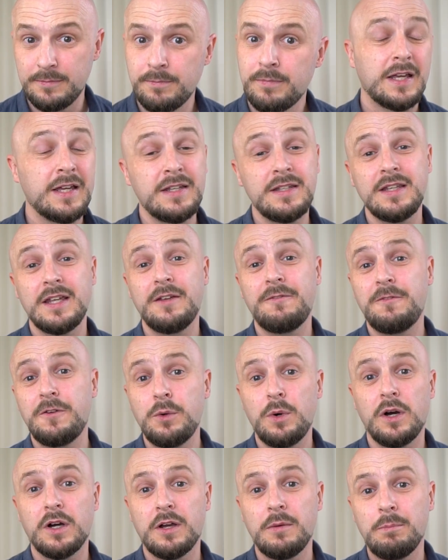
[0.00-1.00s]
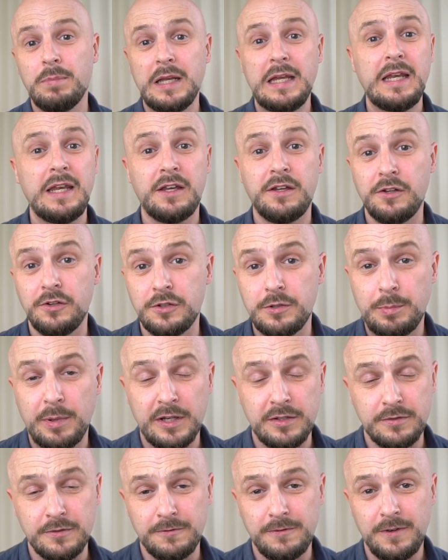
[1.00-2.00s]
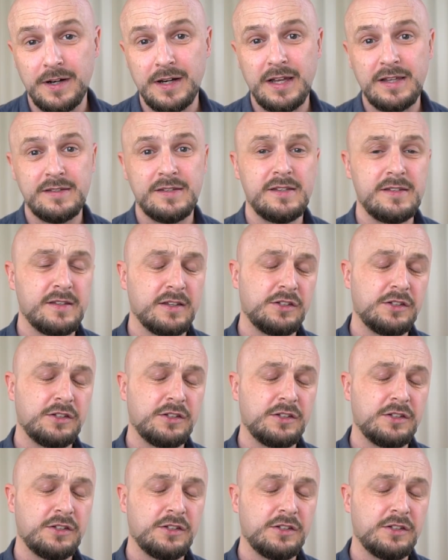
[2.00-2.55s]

And if you are completely new to personal finances